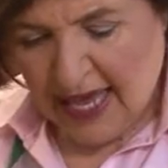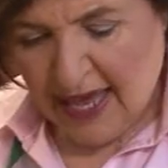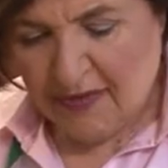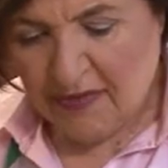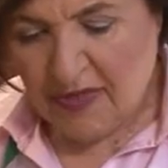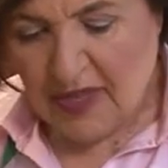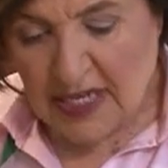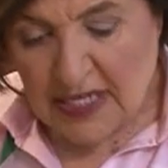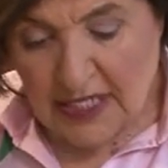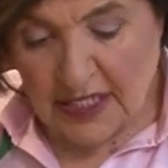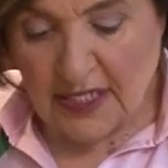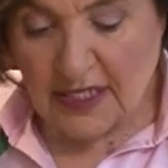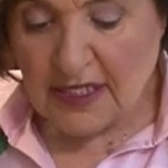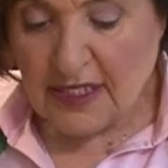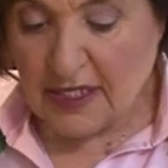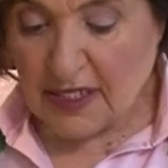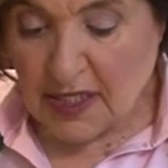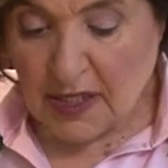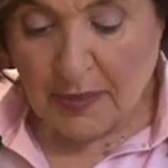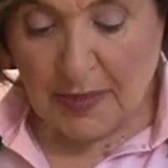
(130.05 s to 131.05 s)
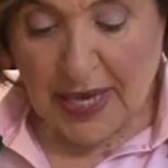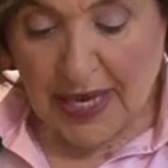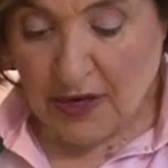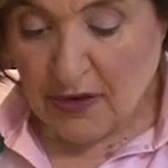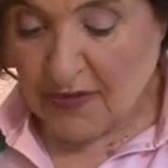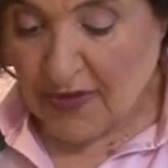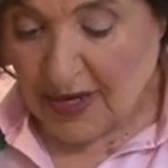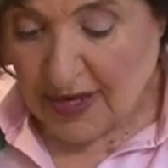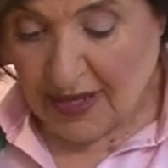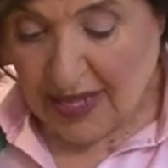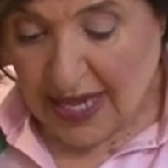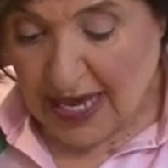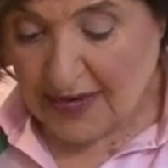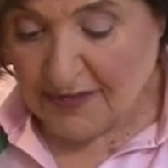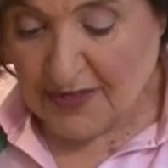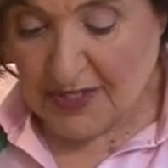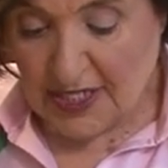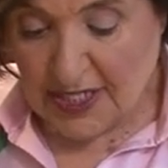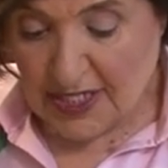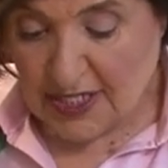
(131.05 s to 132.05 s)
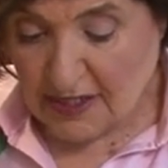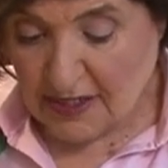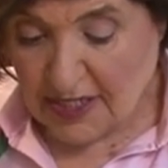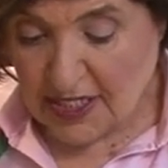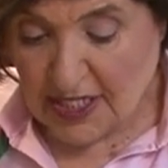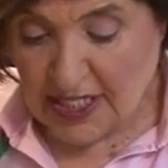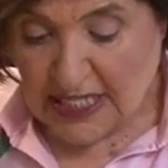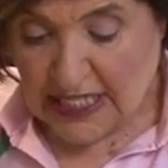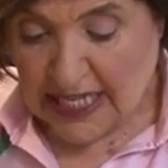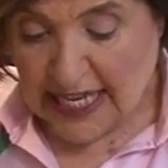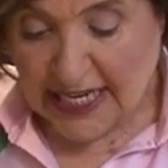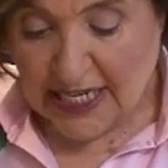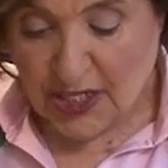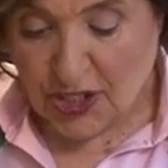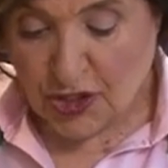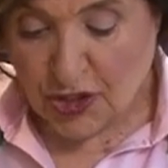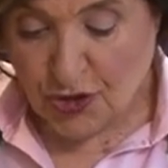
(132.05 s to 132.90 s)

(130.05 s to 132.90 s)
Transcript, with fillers: And this is the tomato that a lot of Sicilians like to